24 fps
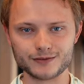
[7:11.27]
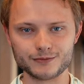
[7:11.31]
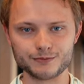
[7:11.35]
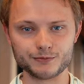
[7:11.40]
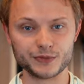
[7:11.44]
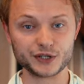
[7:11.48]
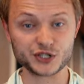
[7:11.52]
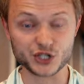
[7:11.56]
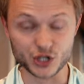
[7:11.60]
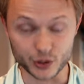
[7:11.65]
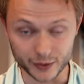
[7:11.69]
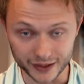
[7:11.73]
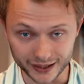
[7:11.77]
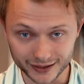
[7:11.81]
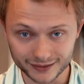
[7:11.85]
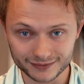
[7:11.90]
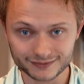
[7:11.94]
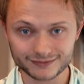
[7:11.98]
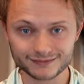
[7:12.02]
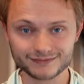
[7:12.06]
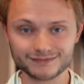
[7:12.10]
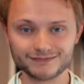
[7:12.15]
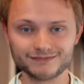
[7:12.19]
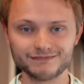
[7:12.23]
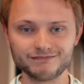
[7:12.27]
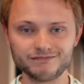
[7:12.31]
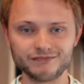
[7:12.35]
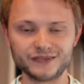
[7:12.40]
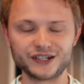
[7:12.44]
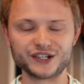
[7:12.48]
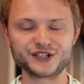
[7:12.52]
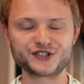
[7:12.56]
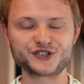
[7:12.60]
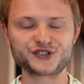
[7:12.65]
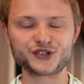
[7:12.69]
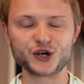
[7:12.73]
but do it.
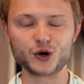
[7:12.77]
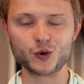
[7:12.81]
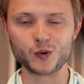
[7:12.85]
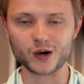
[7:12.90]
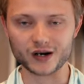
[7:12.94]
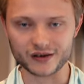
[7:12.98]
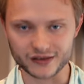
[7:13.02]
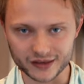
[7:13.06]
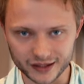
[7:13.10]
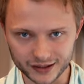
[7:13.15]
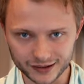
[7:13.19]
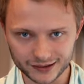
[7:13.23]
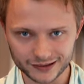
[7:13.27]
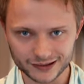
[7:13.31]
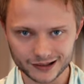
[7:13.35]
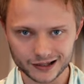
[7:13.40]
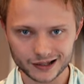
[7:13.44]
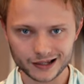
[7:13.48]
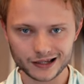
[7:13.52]
It is so worth it.